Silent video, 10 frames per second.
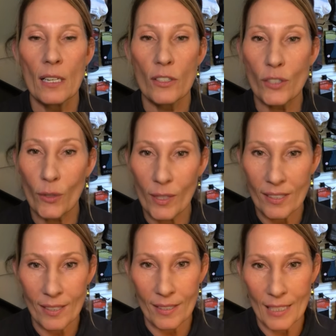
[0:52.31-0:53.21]
So
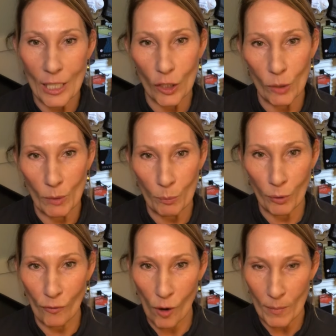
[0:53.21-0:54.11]
this is the Human
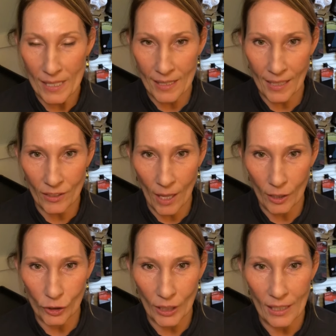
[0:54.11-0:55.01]
Performance
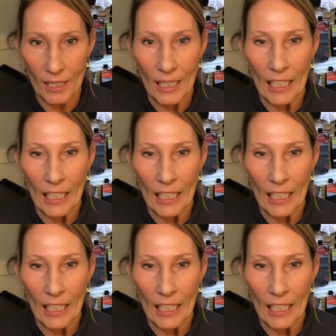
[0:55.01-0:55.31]
Technology.